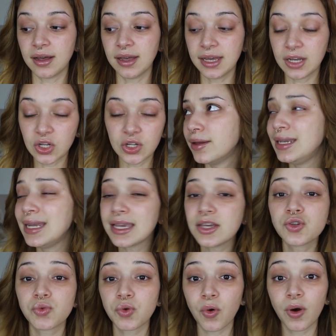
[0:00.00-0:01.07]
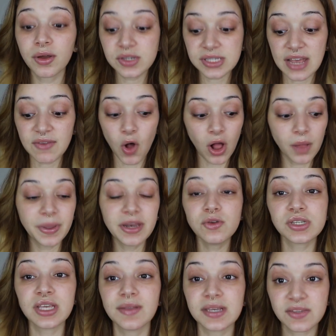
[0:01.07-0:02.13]
Hill, Nikki Tutorials, they've all been
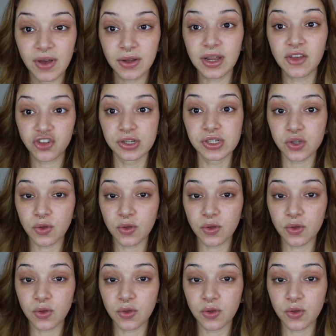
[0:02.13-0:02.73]
using this foundation.